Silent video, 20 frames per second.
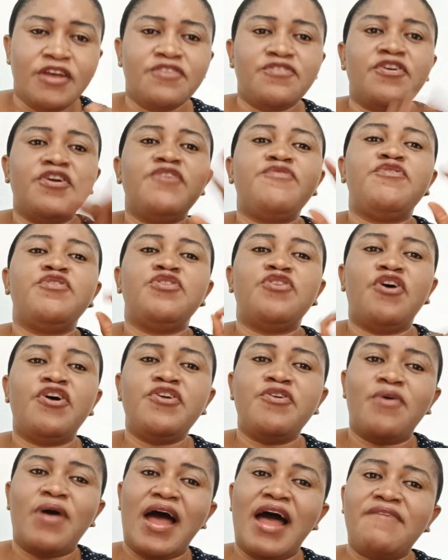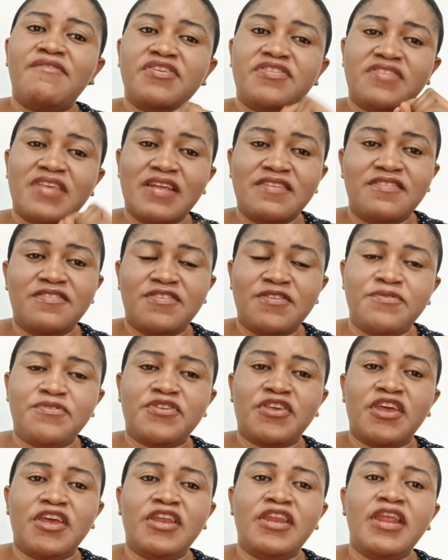So if you know you have a sensitive
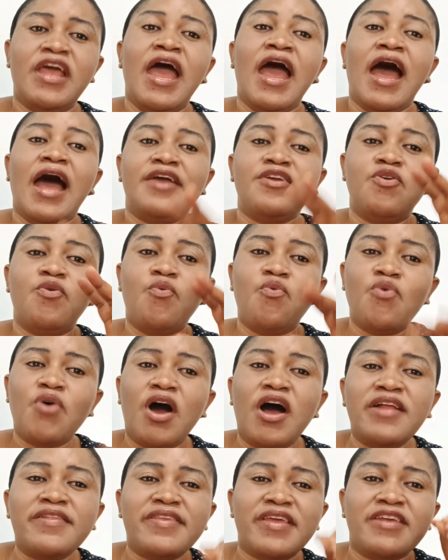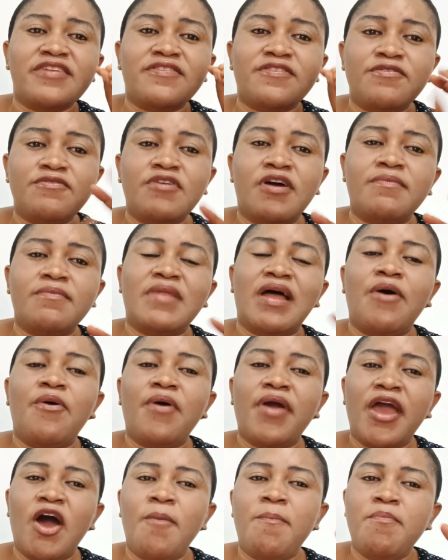skin and you want a serum that
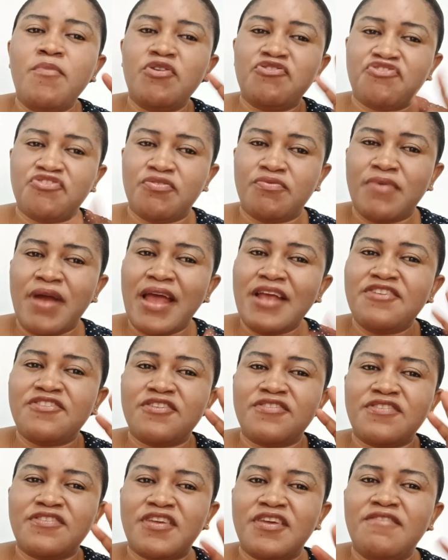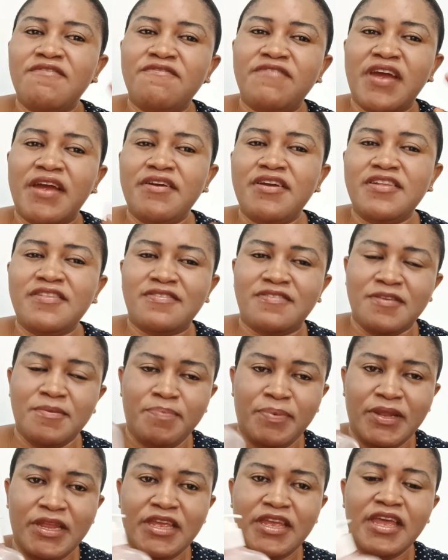will help moisturize your skin very
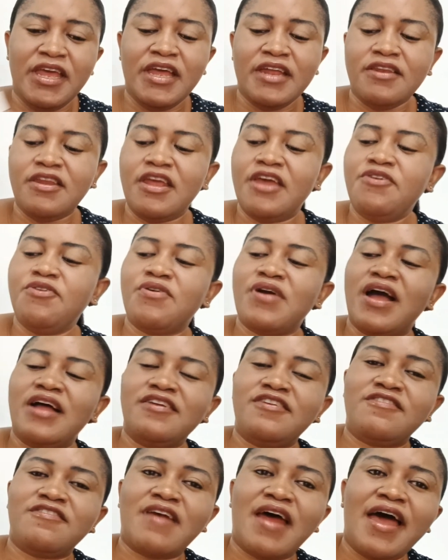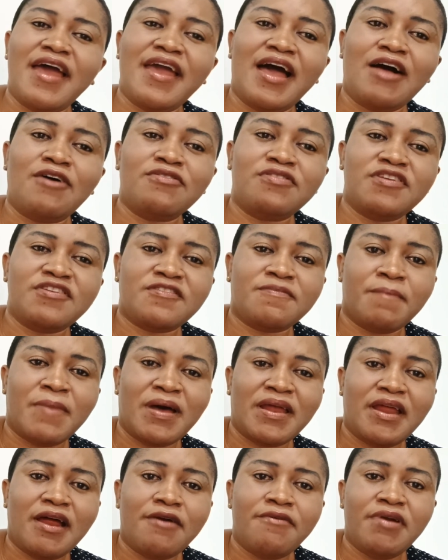deeply, then you can try out this
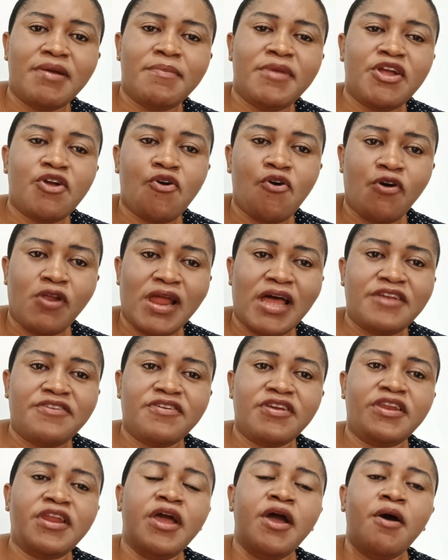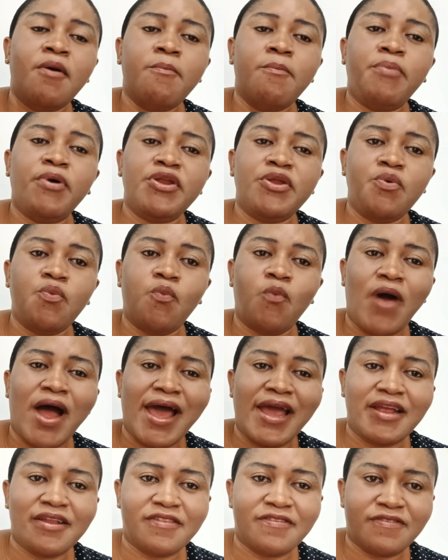Madame Remy Collagen Body
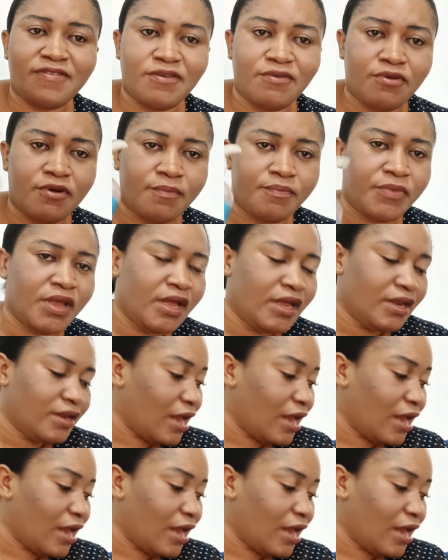White Serum.